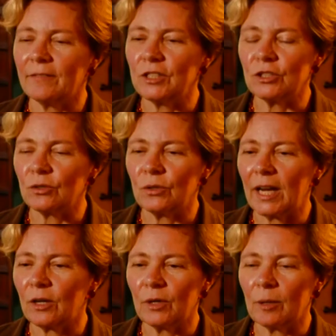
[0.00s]

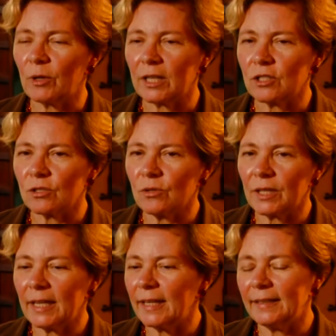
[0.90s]
Consortium got assistance
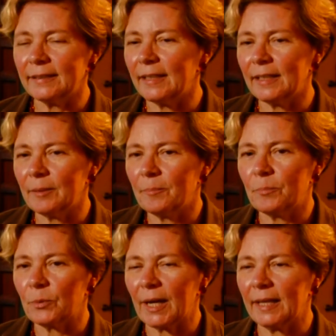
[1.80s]
from experts in the
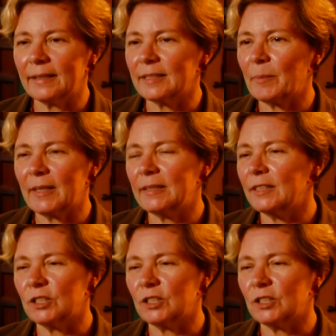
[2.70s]
fields of fluid